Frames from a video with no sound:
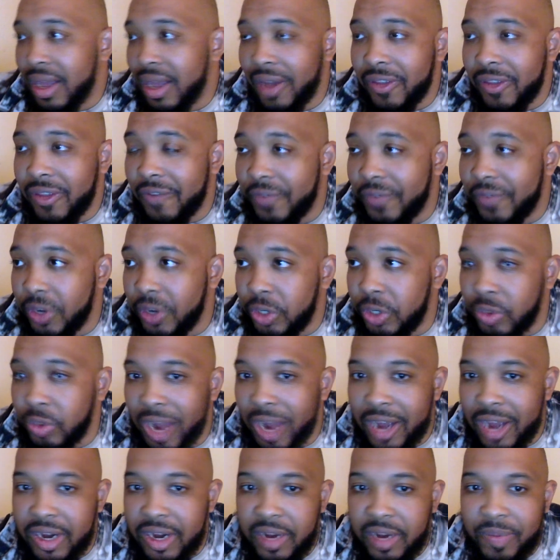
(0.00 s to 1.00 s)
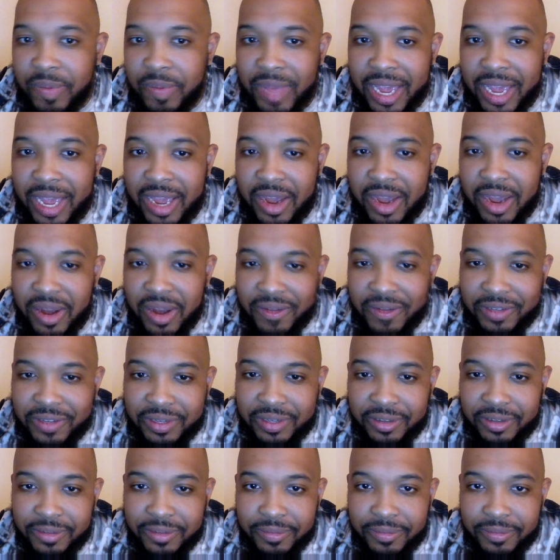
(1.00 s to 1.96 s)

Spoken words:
of the first round of the playoffs.